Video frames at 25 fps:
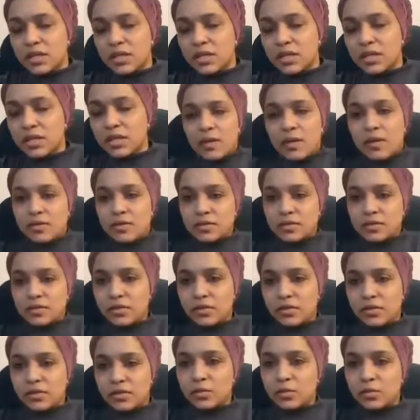and there's
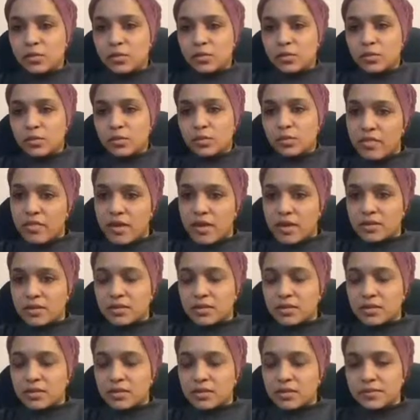nothing we can do about
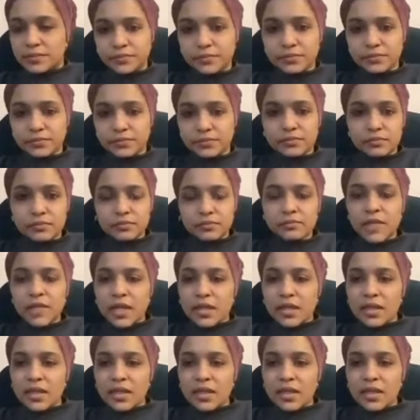that.
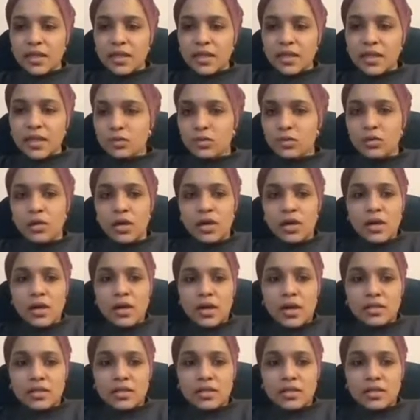That is all
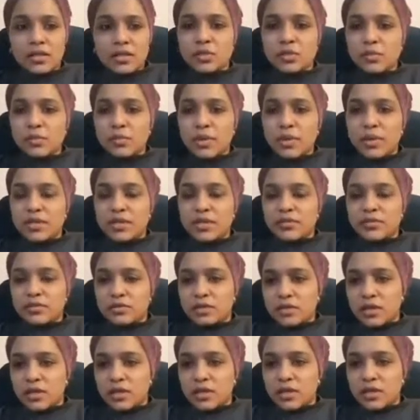an assumption based
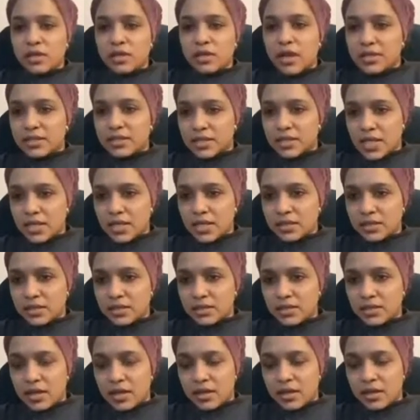on slightly
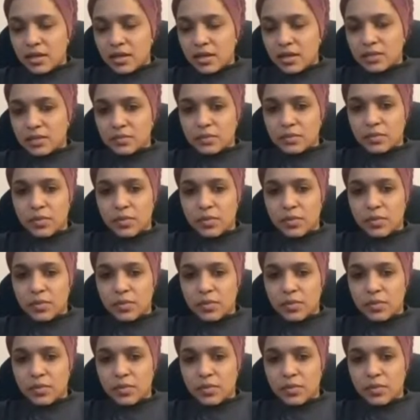dated and